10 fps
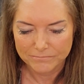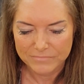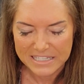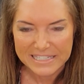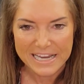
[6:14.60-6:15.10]

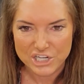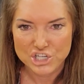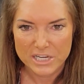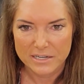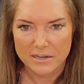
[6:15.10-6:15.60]

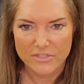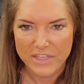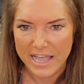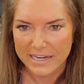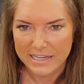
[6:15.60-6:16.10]
section
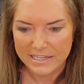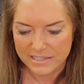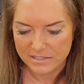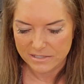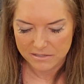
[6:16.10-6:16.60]
that
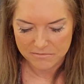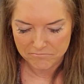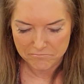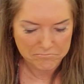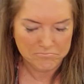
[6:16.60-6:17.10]

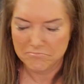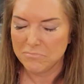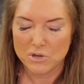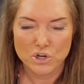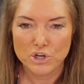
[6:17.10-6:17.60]

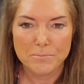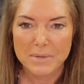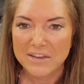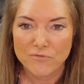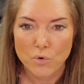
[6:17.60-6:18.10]
could
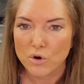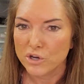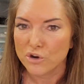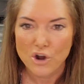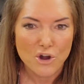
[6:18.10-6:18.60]
be for
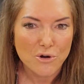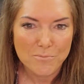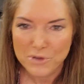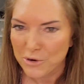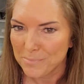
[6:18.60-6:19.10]
your
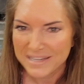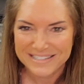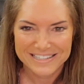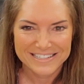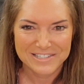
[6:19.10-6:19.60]
home, your
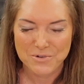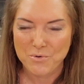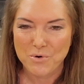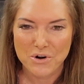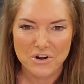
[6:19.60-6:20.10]
business,
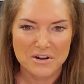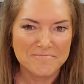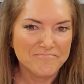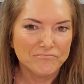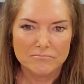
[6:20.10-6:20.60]
or
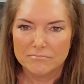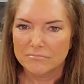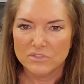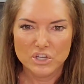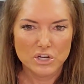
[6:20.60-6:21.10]

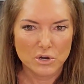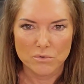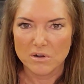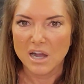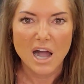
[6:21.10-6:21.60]

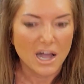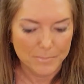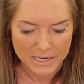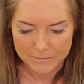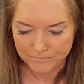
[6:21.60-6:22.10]
a
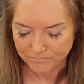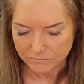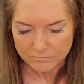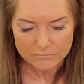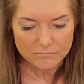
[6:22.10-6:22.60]
hobby.
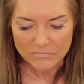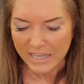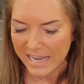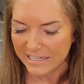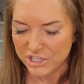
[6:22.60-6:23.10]

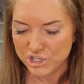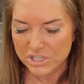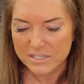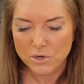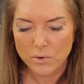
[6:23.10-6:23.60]
And it's
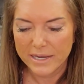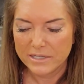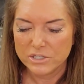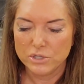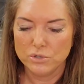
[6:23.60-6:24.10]
just
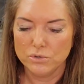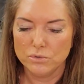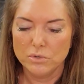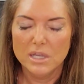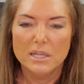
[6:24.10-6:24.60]
going
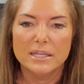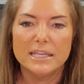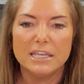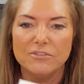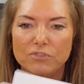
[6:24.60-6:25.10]
to
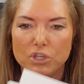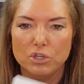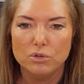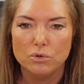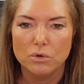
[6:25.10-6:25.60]
give
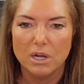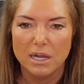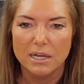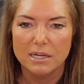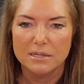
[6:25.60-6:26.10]
you
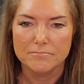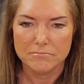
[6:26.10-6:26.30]
a